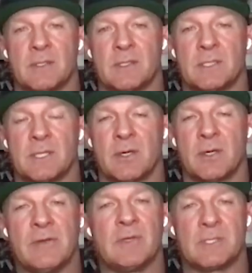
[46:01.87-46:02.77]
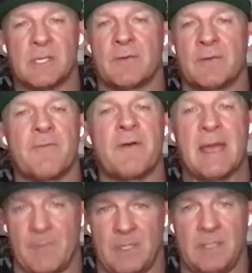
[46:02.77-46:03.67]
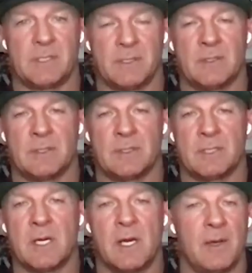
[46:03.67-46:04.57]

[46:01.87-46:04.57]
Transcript: So it's a grieving center for families to